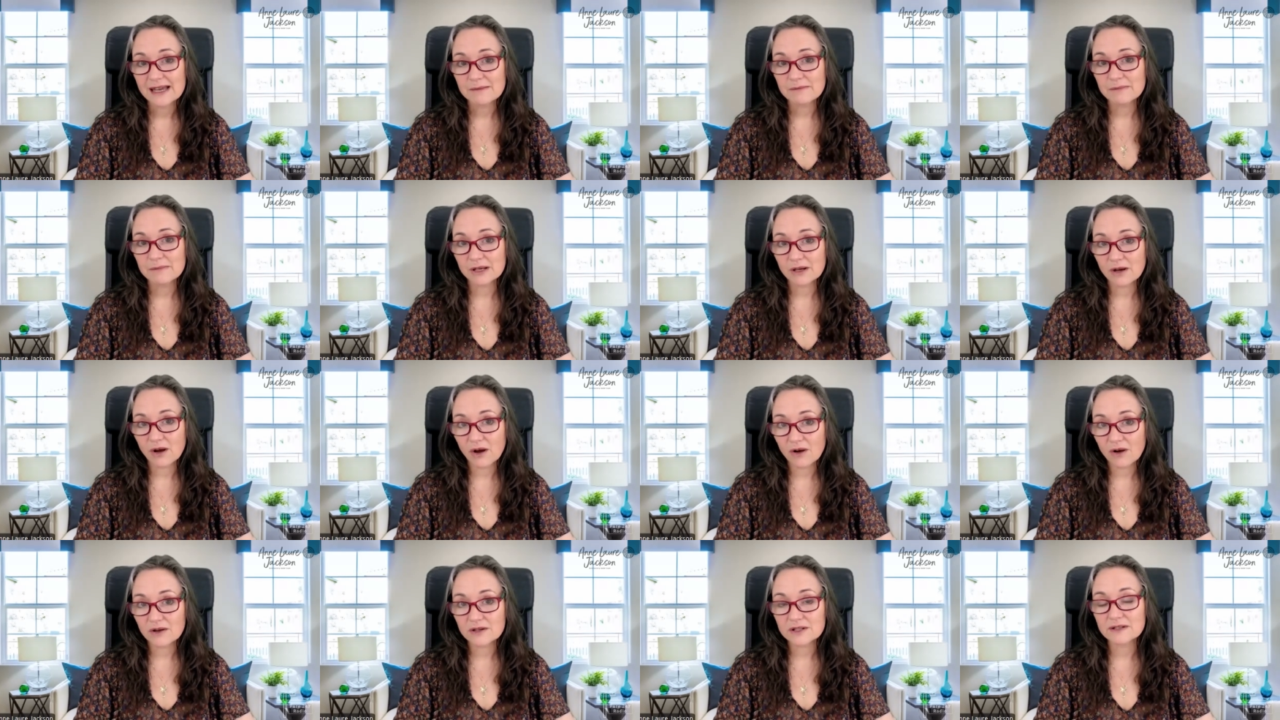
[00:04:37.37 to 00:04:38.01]

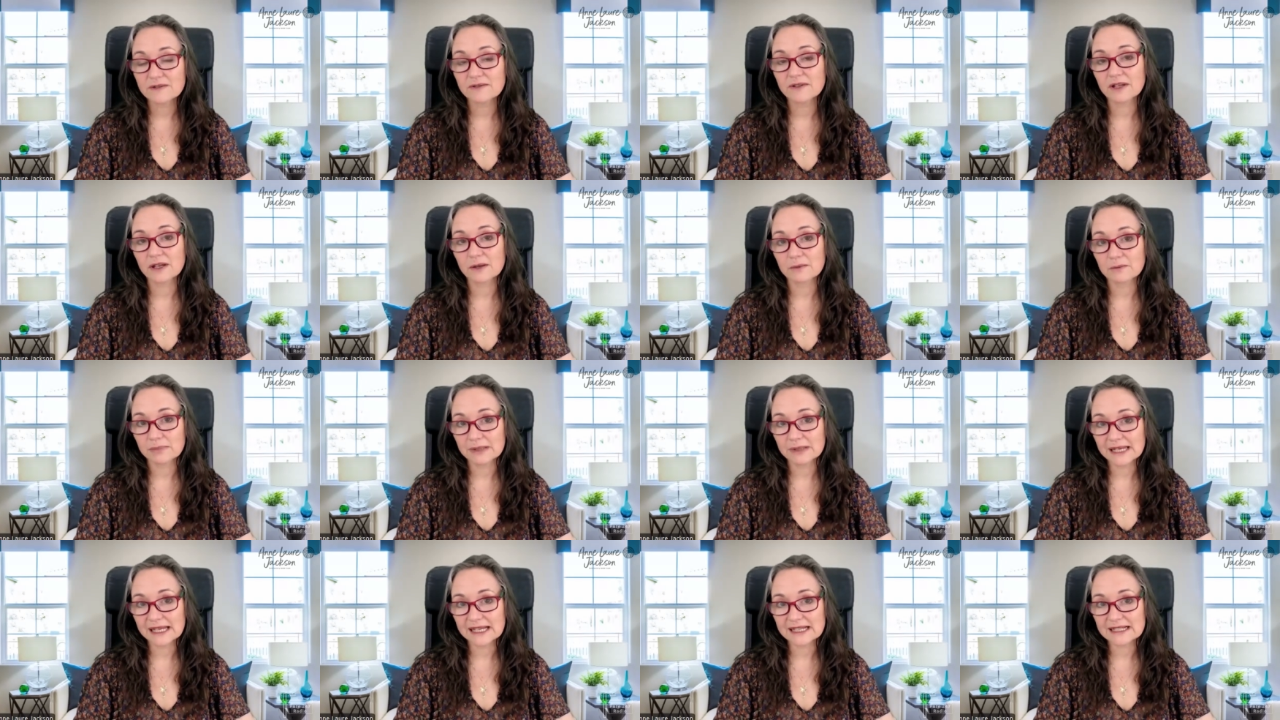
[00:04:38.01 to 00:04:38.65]
because of the
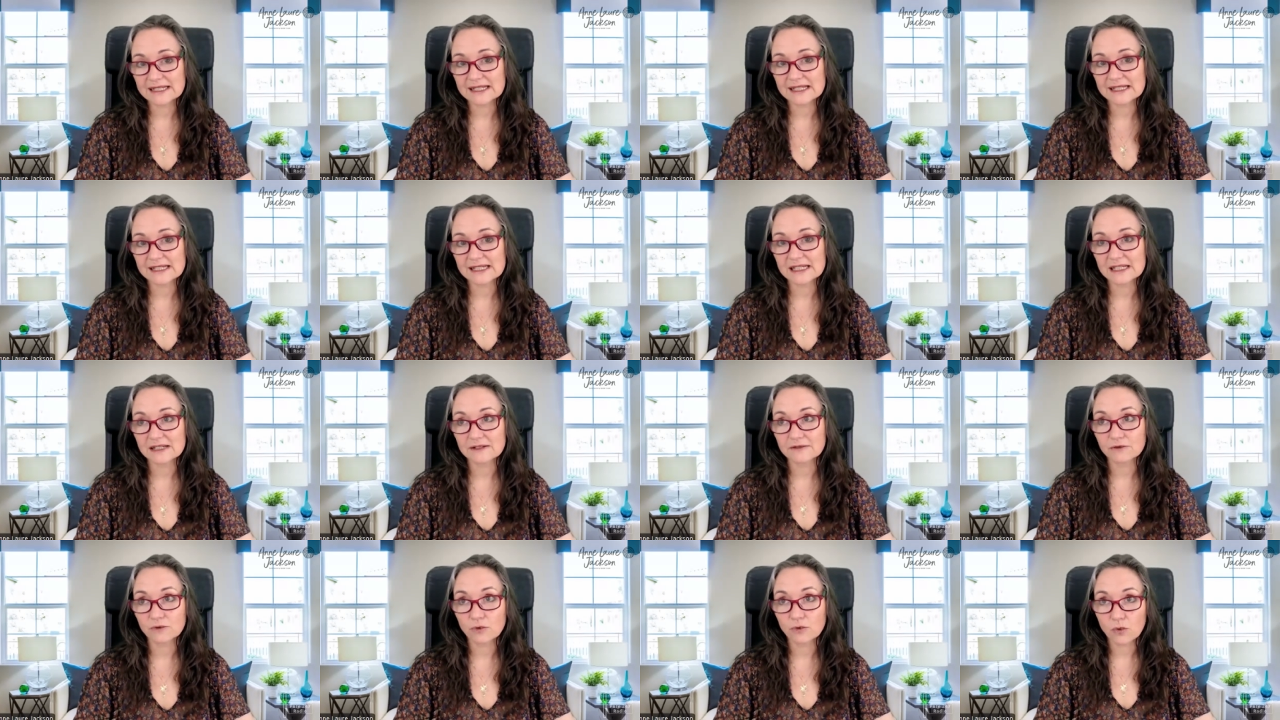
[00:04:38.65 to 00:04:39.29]

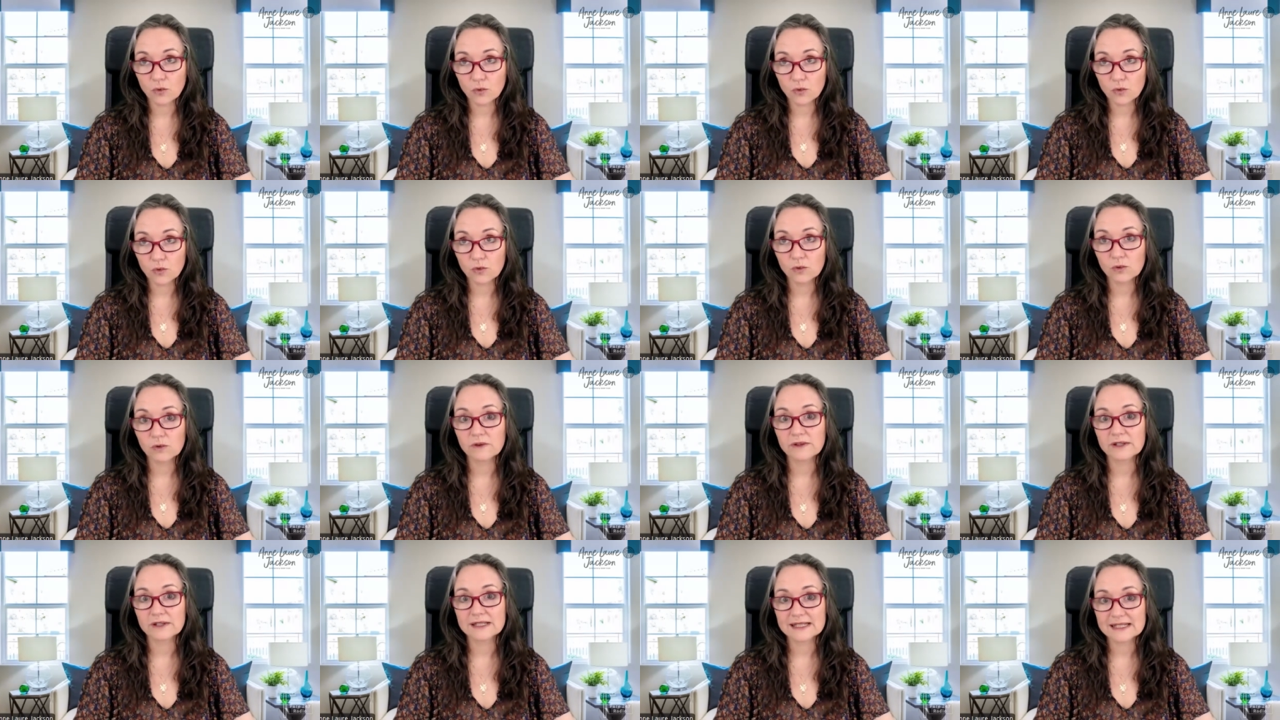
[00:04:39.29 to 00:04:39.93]
complexities of
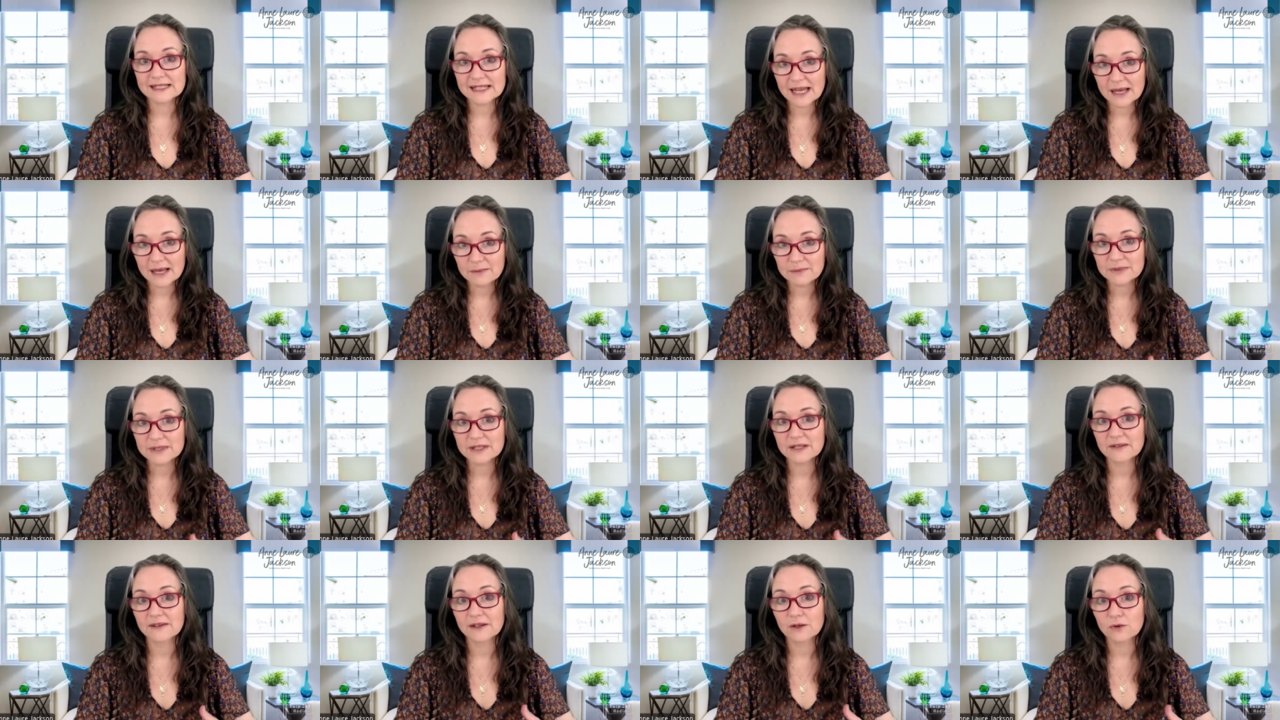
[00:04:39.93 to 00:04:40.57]
all the
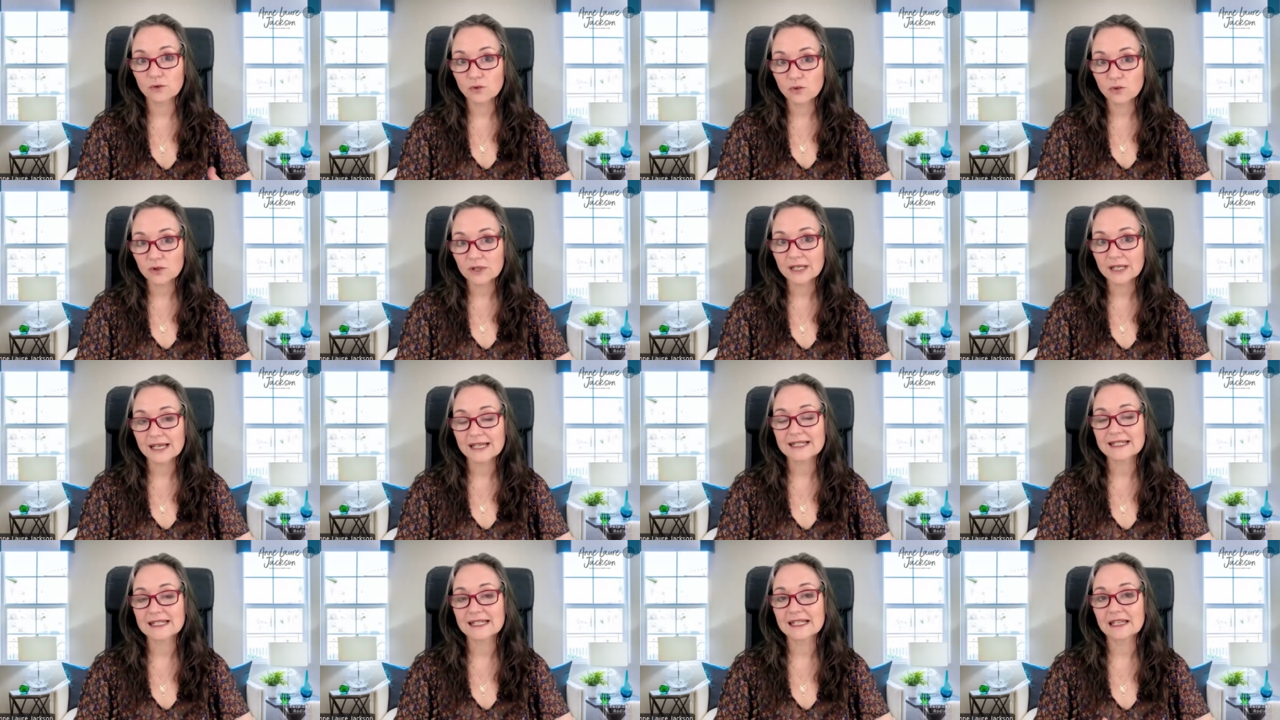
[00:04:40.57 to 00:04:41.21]
steps and the
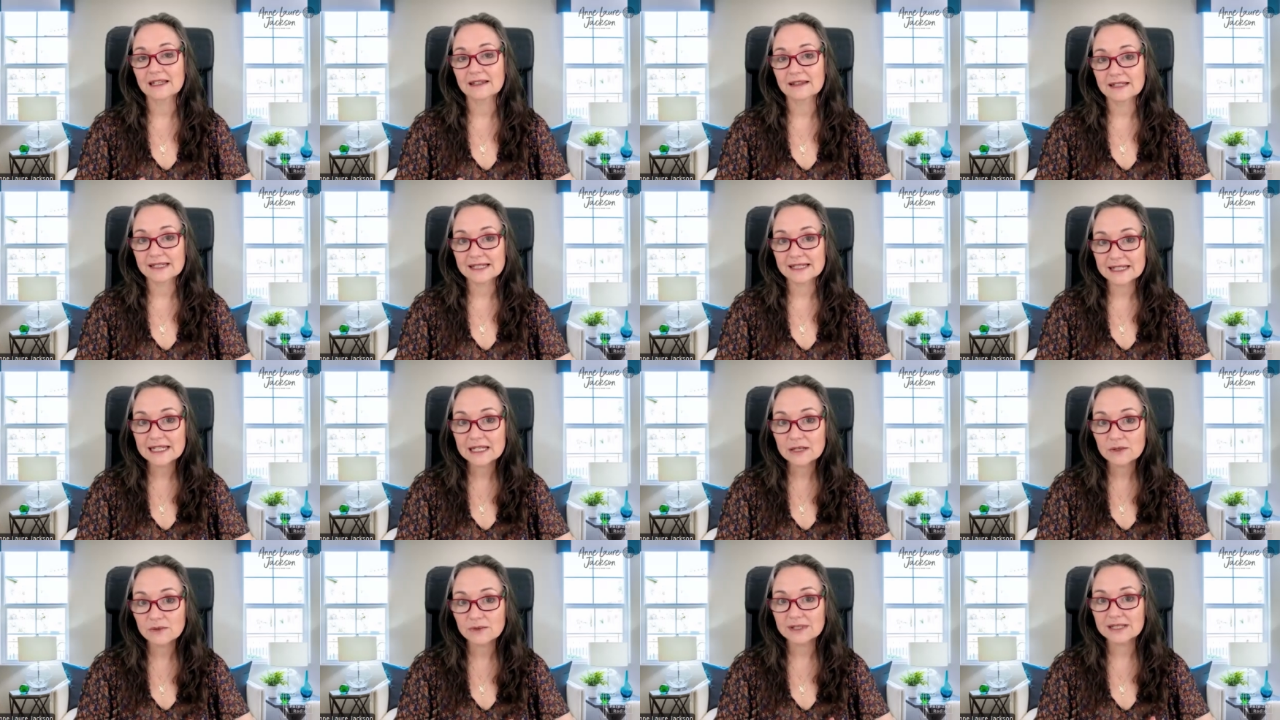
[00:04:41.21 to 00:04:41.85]
organizing and the
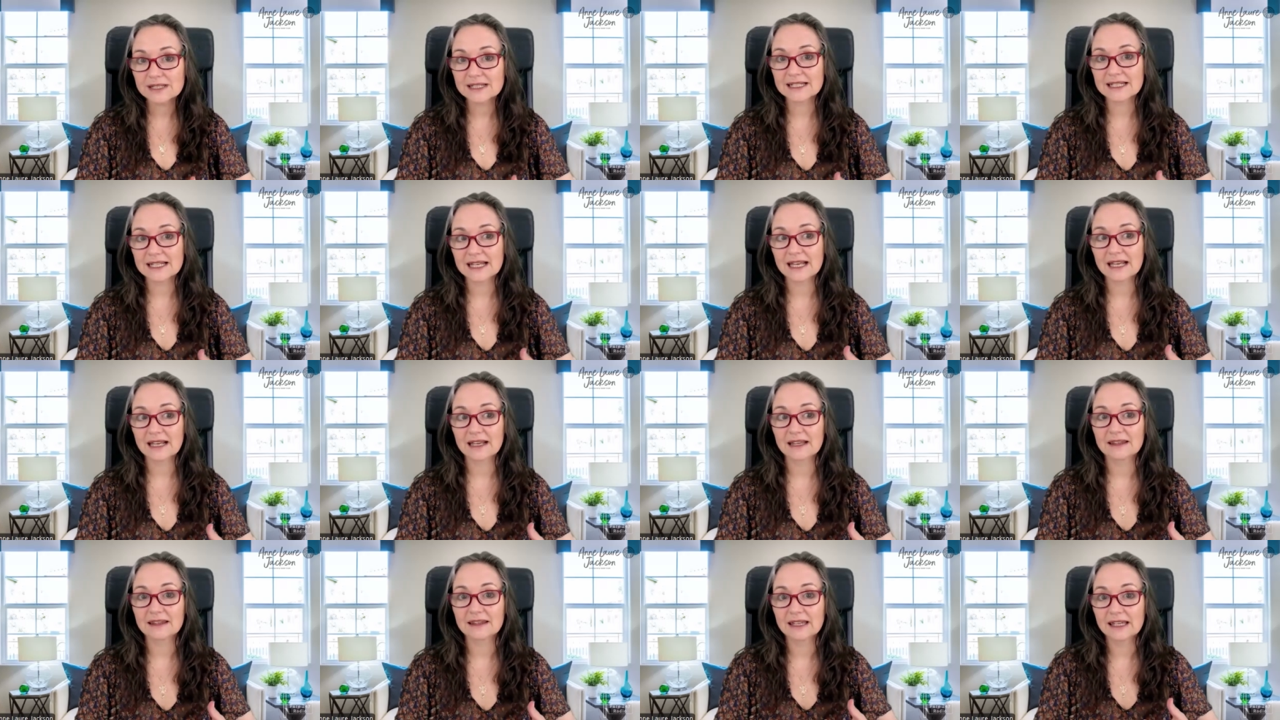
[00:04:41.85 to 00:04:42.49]

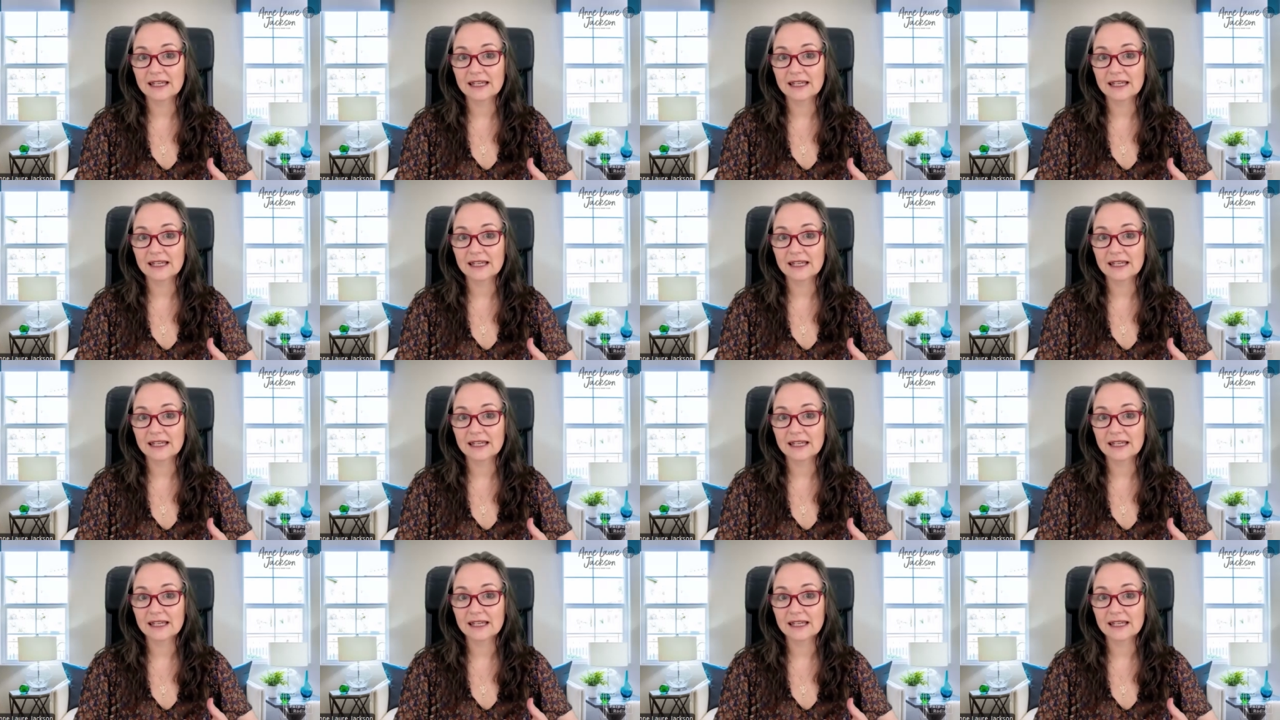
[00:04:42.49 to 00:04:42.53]
sequencing and